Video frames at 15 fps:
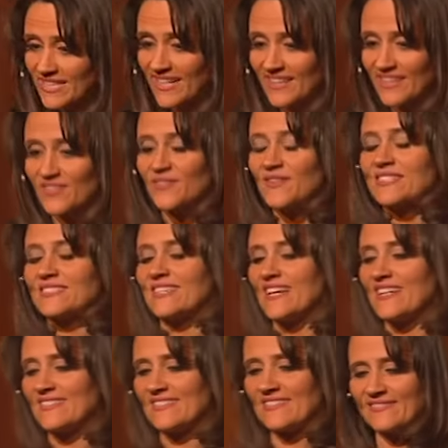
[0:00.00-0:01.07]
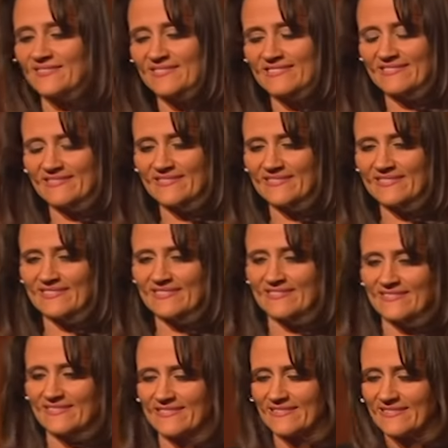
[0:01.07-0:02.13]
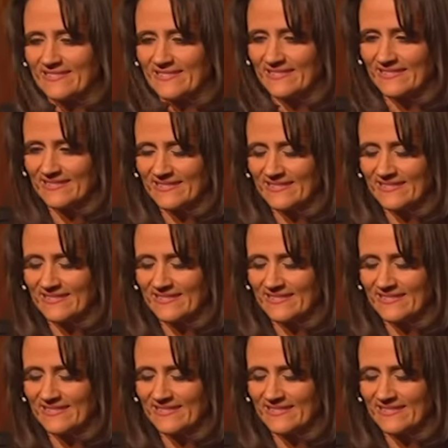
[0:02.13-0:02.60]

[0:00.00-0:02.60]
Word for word: together. Fantastic. And what's the relationship here?